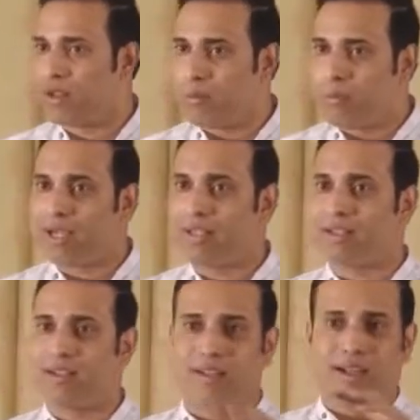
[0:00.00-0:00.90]
But
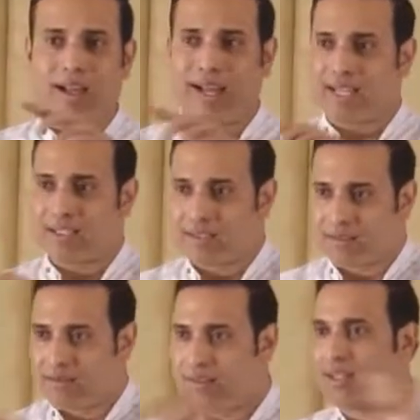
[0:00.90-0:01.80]
as
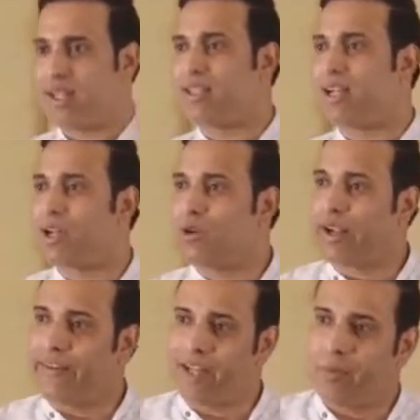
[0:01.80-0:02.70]
Lalita Garu
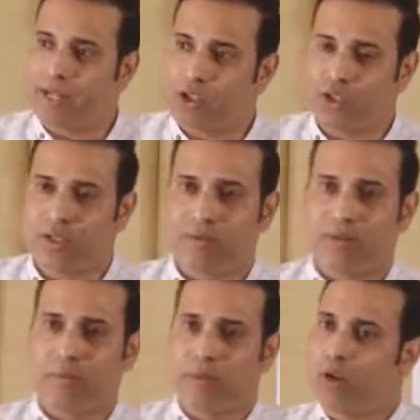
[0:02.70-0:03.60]
rightly mentioned,
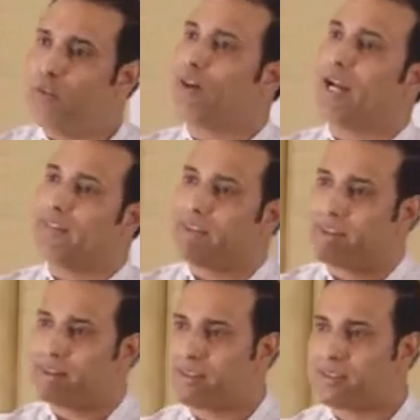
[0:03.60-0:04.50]
below 5
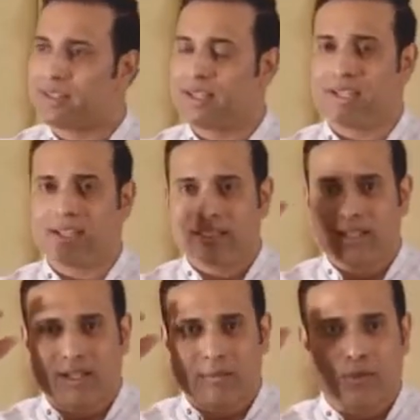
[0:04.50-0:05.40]
years,
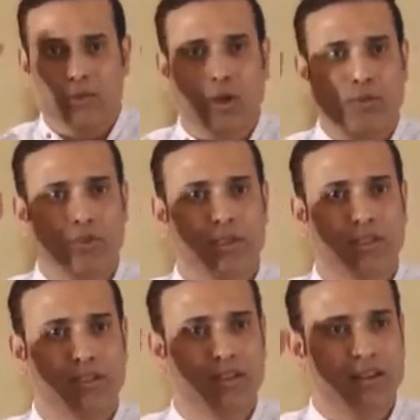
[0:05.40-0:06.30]
the
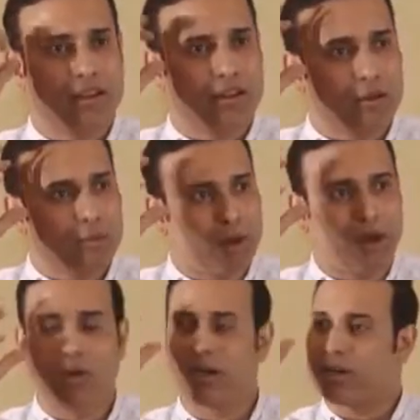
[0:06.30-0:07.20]
absorption
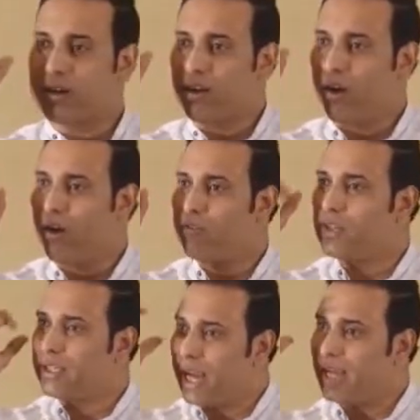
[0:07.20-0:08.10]
power of
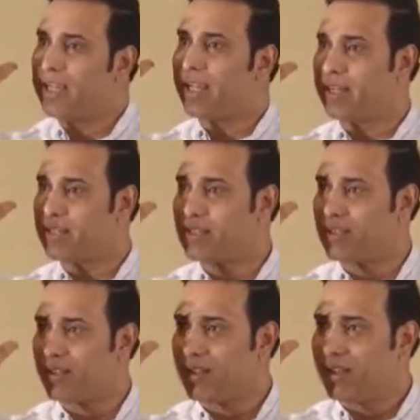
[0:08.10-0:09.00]
the young kids
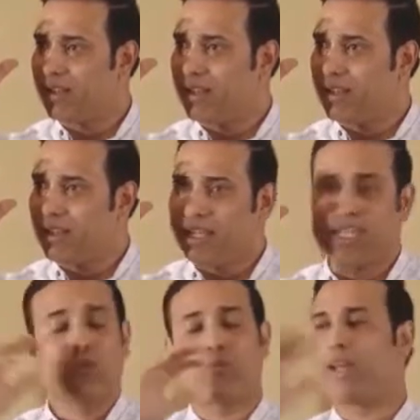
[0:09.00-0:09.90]

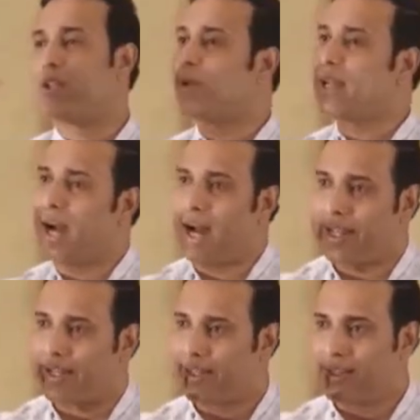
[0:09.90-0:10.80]
is very, very
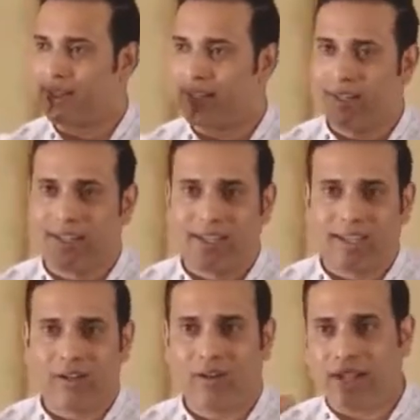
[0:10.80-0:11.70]
high.
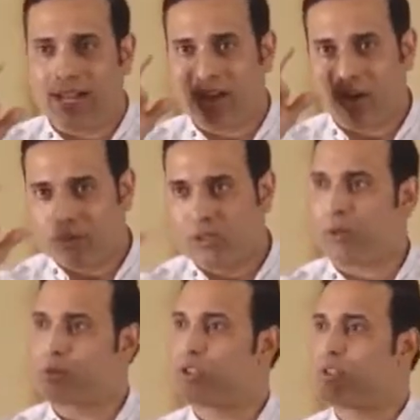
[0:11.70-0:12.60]
And
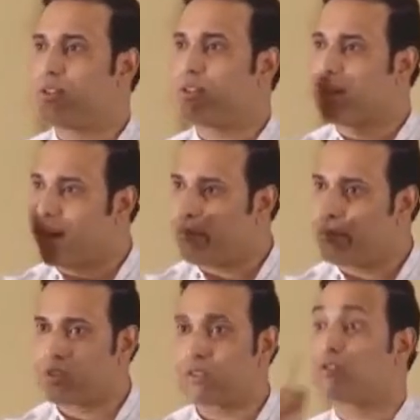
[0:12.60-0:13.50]
absorption
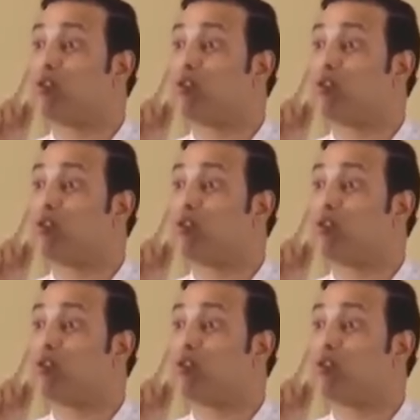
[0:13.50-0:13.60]
comes through